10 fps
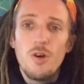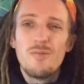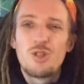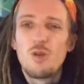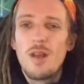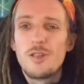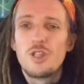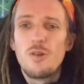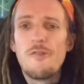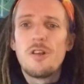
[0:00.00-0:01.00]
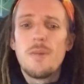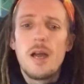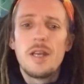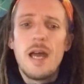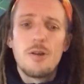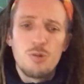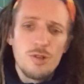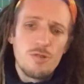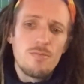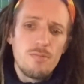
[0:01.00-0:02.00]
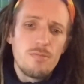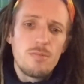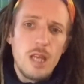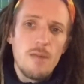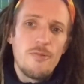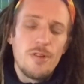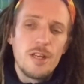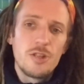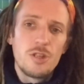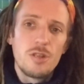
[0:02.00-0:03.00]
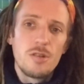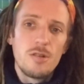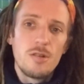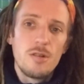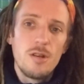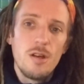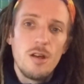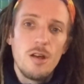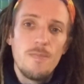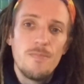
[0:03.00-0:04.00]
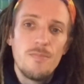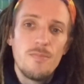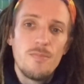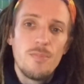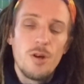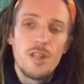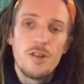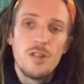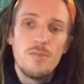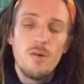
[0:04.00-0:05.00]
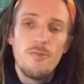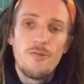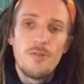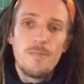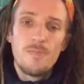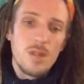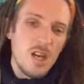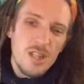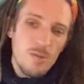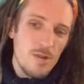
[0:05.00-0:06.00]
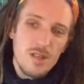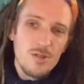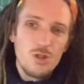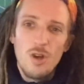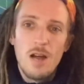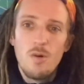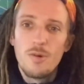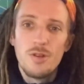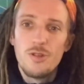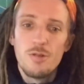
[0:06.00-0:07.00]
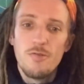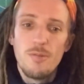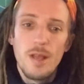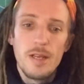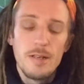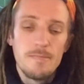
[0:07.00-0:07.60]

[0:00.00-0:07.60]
it was too late to do anything about it now. I just wanted to get them finished, by the end of the month, and then we can sort out what we're going to do with them later.